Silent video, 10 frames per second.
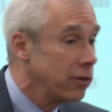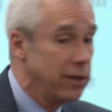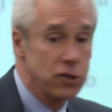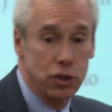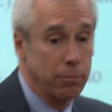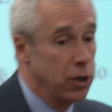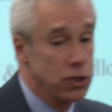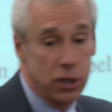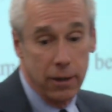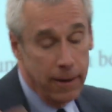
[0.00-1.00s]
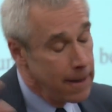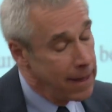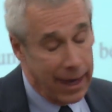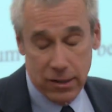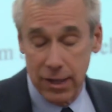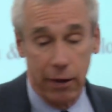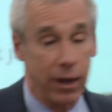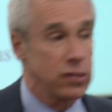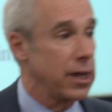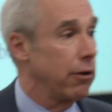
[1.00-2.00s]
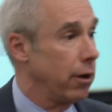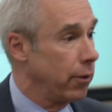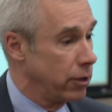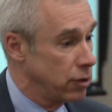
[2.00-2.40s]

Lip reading: distribution, et cetera, et cetera. We